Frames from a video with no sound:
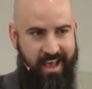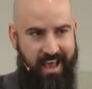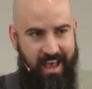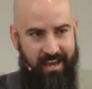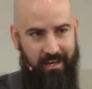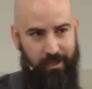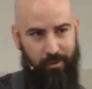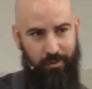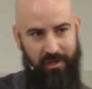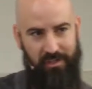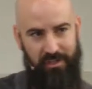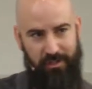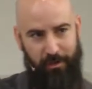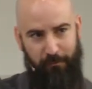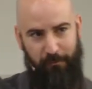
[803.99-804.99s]
and
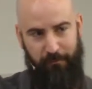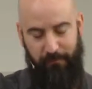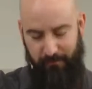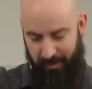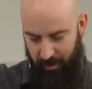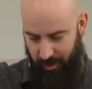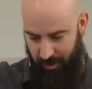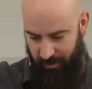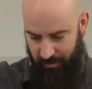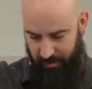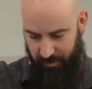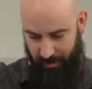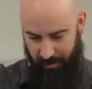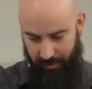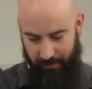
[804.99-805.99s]
increased
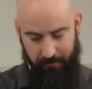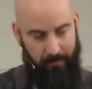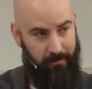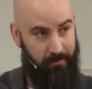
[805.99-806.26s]
efficiency,